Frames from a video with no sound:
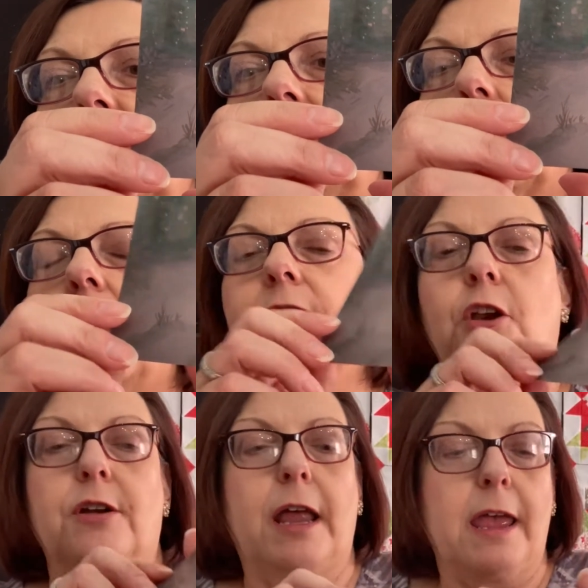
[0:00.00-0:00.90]
signed
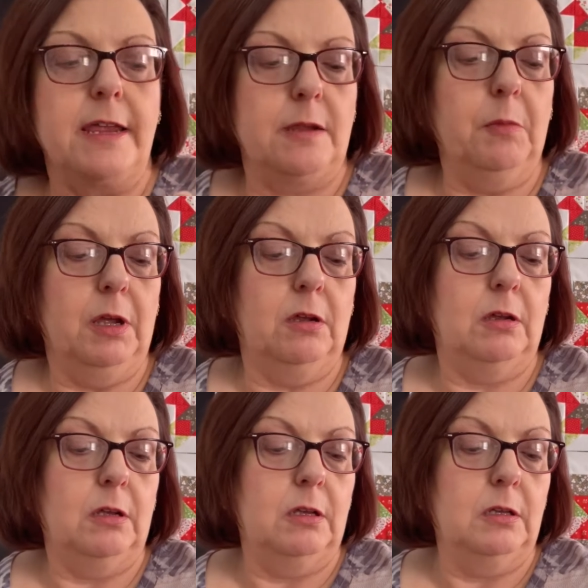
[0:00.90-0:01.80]
her name.
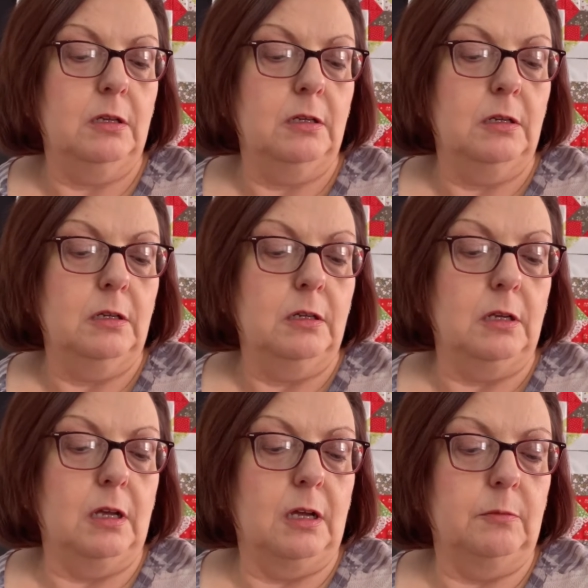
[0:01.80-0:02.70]

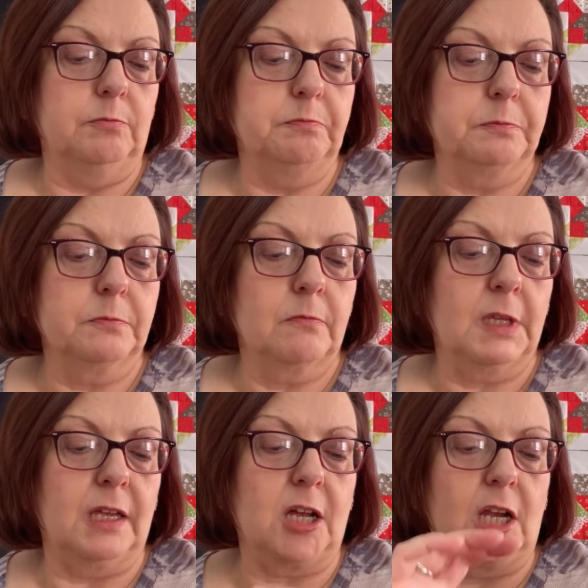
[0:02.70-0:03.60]

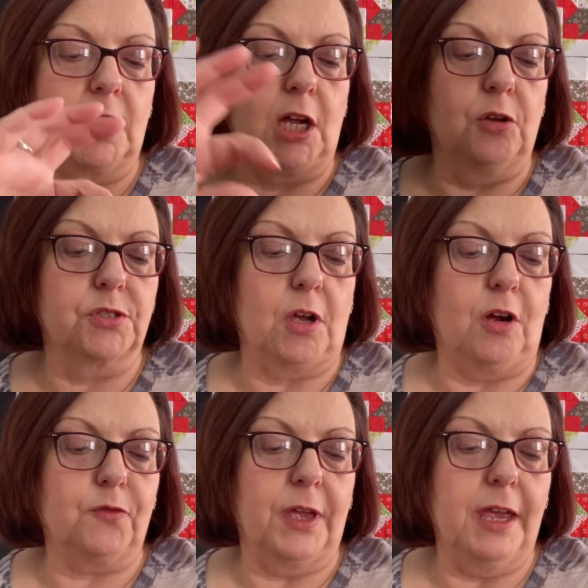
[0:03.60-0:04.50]
It kind of goes
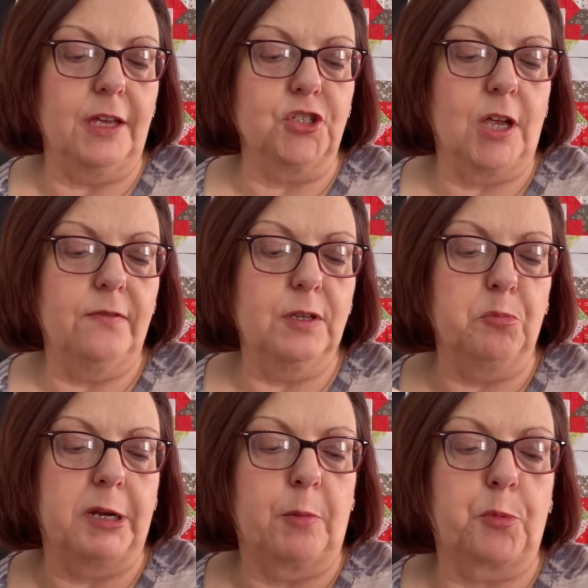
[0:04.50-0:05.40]
off the edge of it,
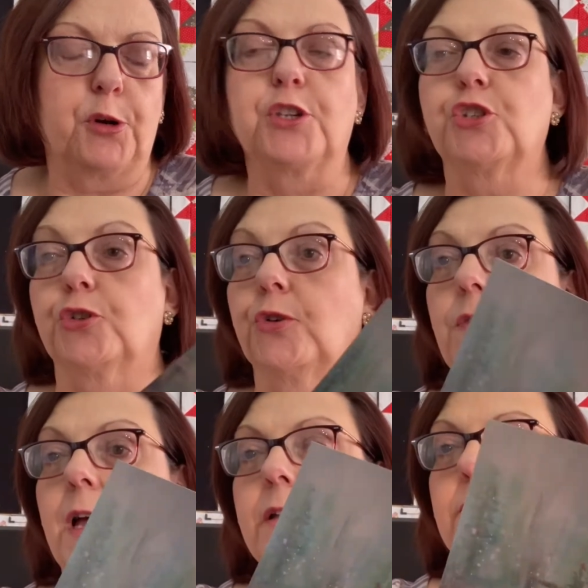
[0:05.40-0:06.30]
but I'm pretty sure
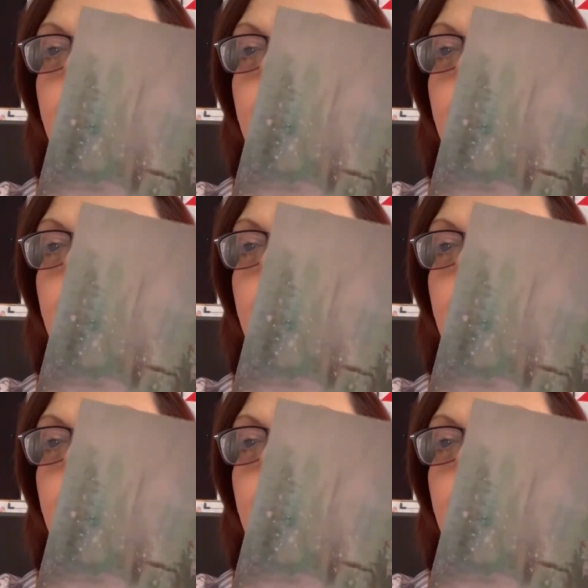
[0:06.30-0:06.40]
that